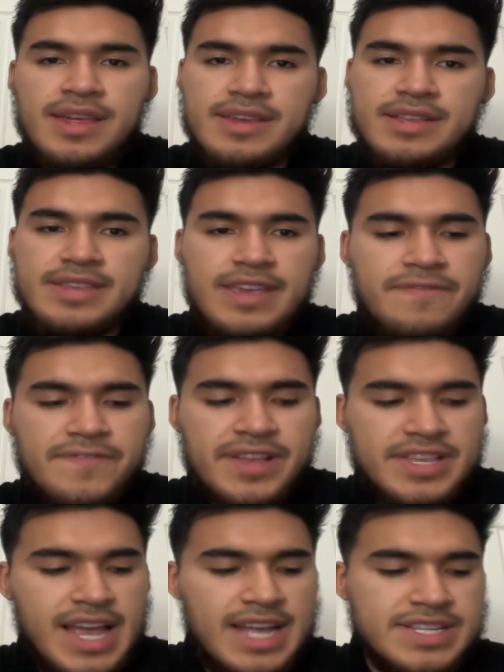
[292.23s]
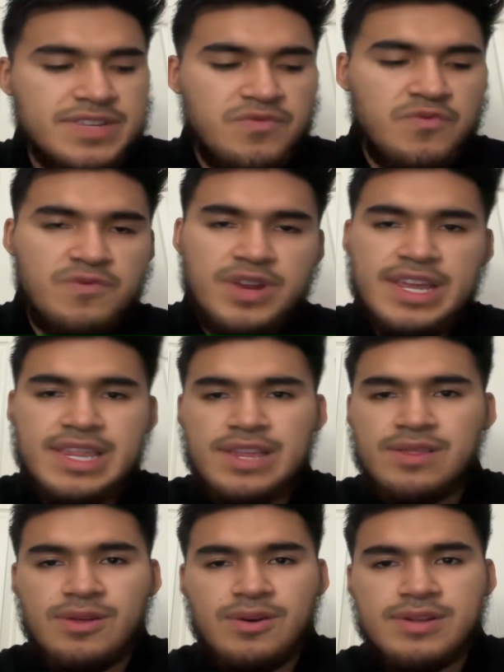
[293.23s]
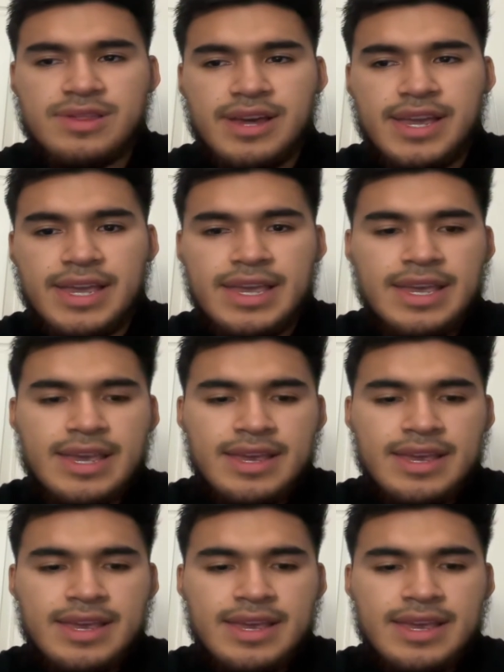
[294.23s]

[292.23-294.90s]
the defense hasn't really looked like,